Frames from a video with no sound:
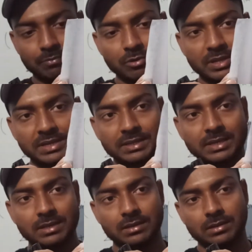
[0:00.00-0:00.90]
folding it
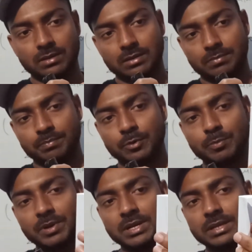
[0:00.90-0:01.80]

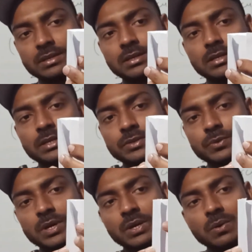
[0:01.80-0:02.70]
properly, you
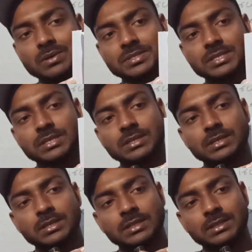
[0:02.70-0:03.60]
can all see
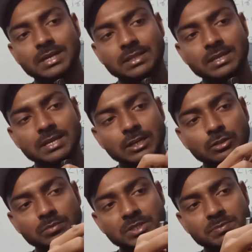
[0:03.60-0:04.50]
that the length
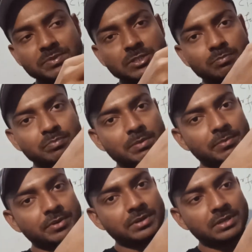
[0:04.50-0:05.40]
of this piece of
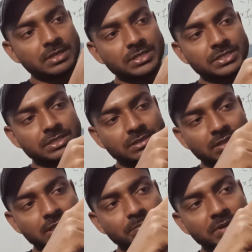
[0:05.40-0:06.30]
paper is
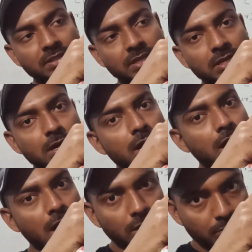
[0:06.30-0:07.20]
nothing but the
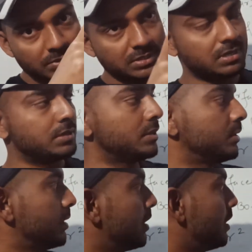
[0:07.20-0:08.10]
height of this cylinder.
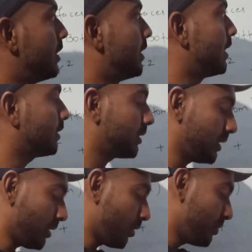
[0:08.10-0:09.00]
Length
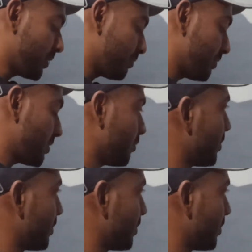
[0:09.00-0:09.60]
of this piece of